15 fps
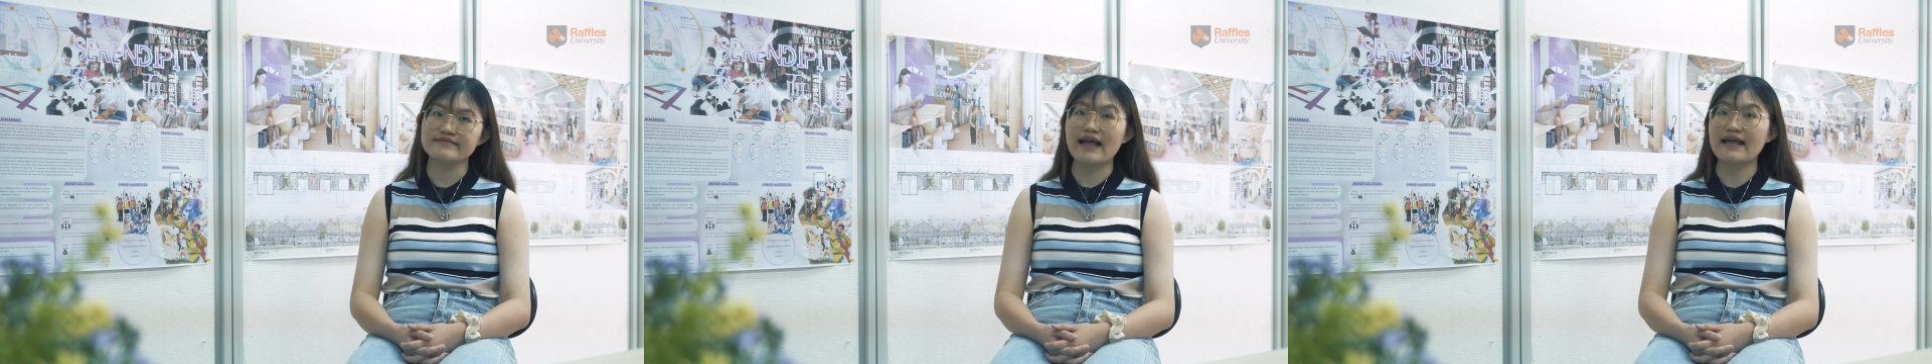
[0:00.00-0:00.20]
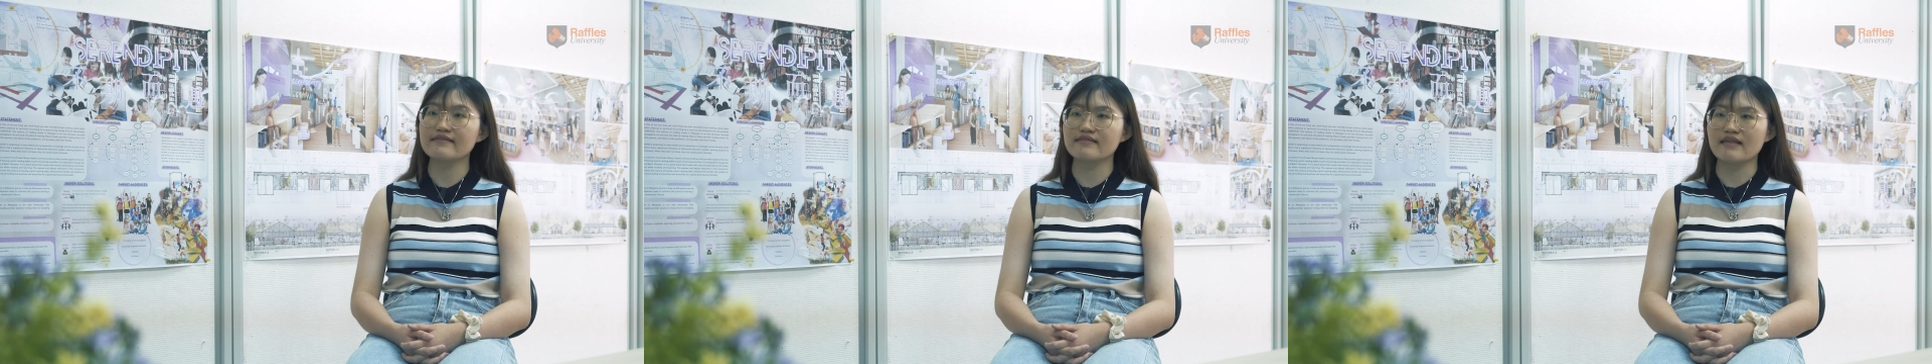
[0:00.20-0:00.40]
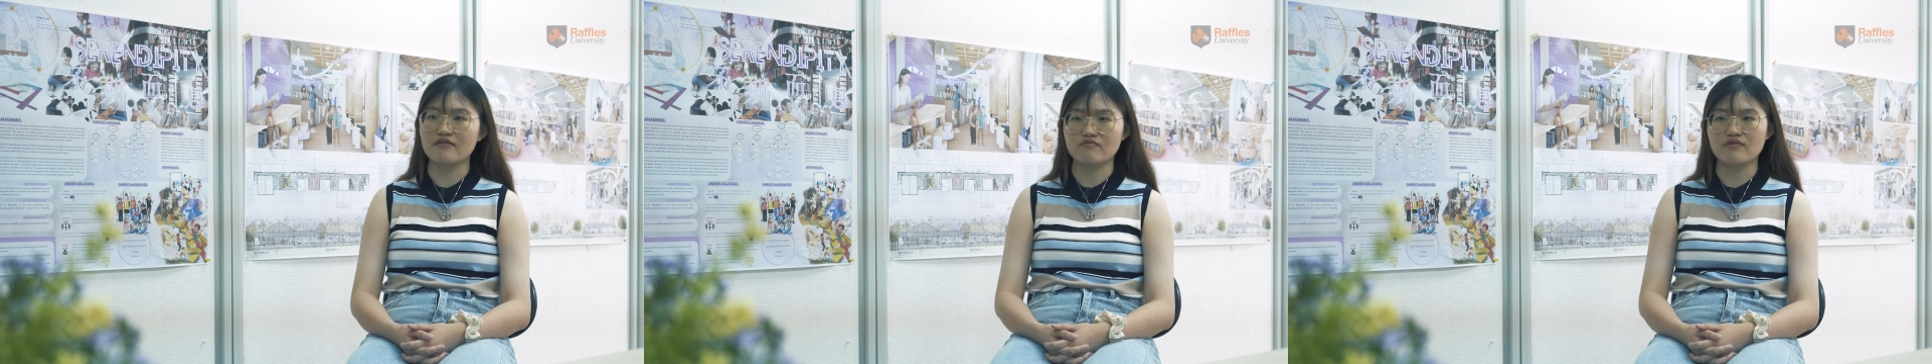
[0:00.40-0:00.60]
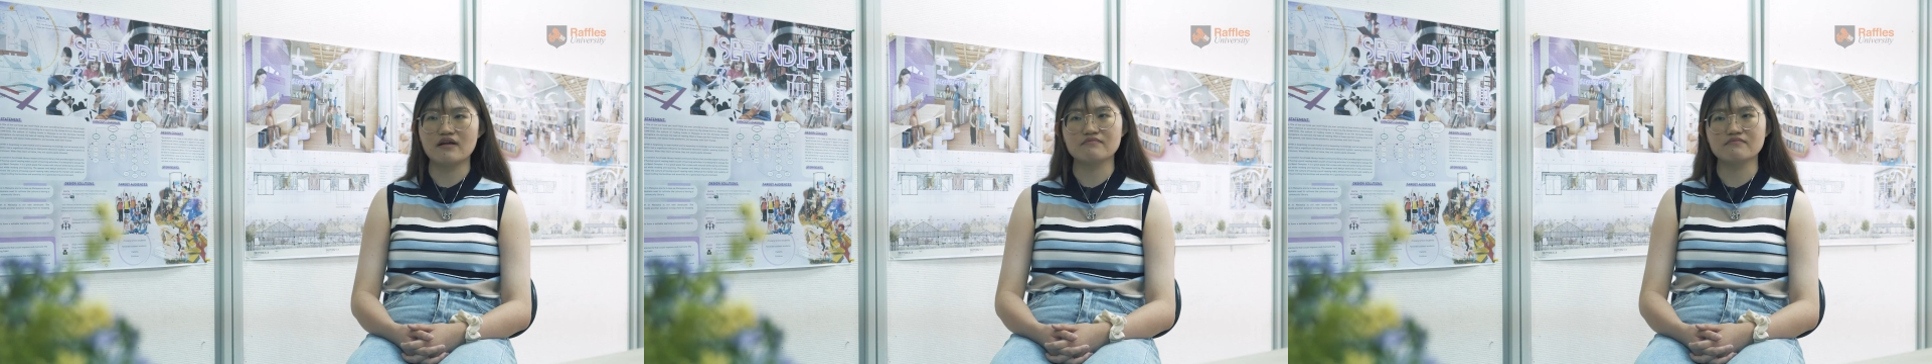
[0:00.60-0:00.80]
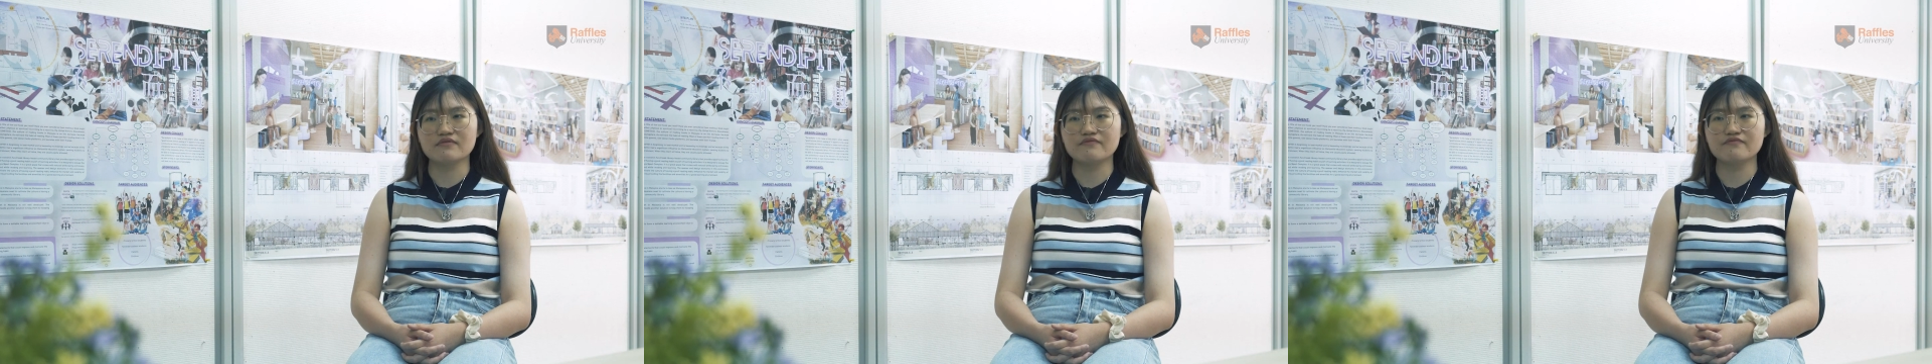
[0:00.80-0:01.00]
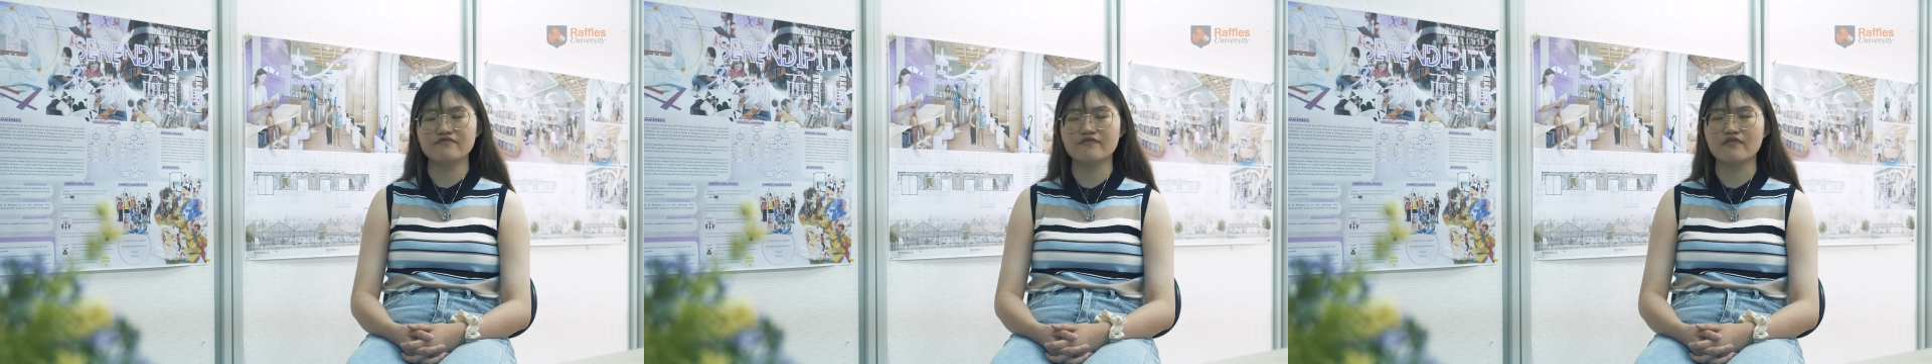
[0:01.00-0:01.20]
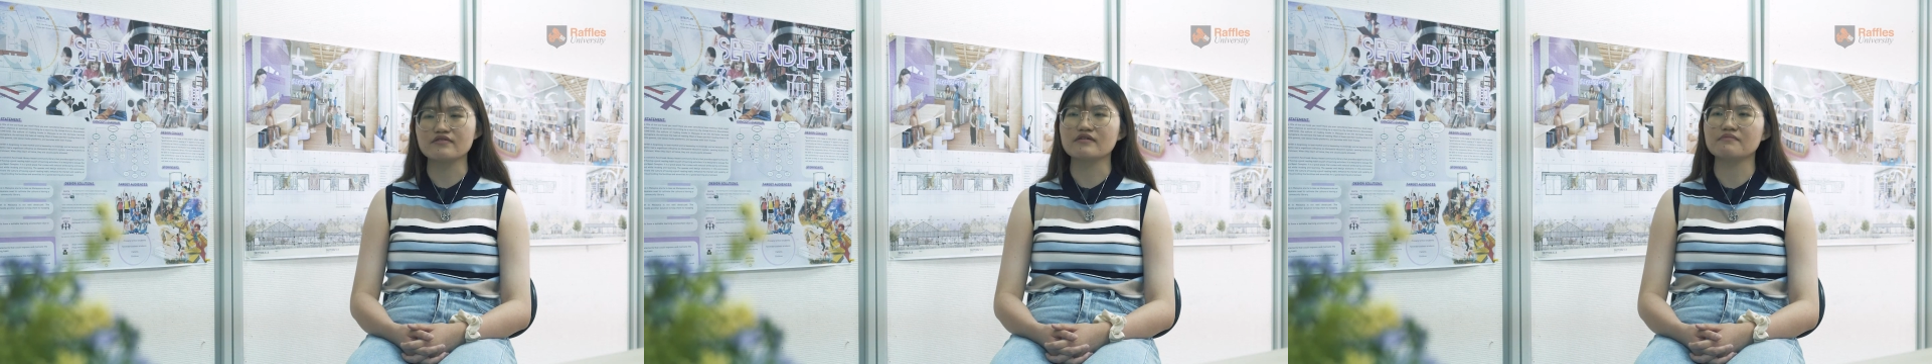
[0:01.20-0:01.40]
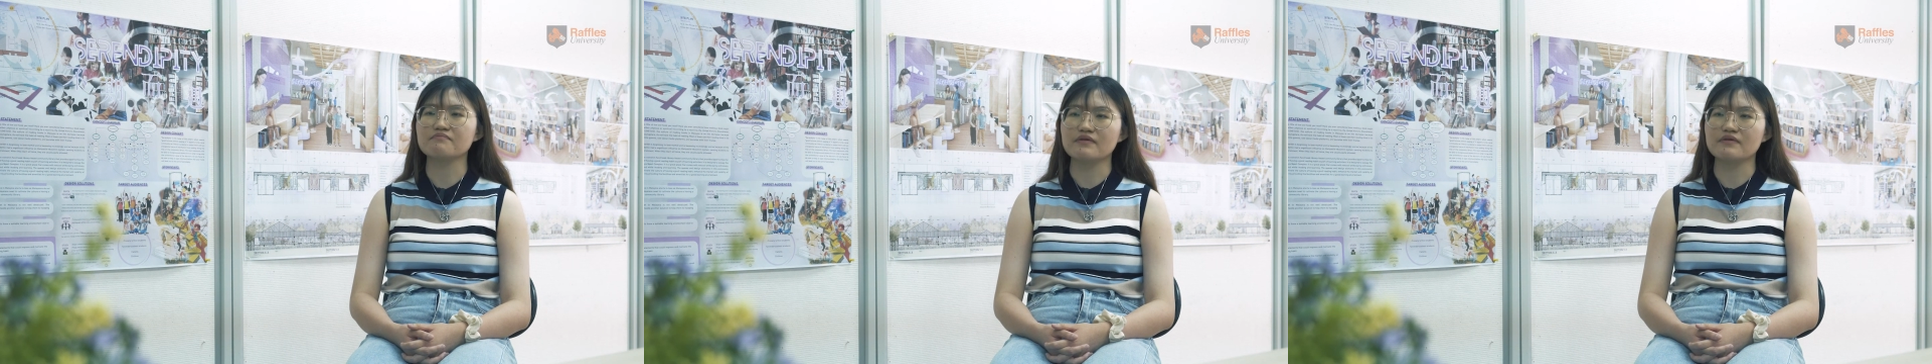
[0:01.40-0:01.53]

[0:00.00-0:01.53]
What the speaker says: nice environment for the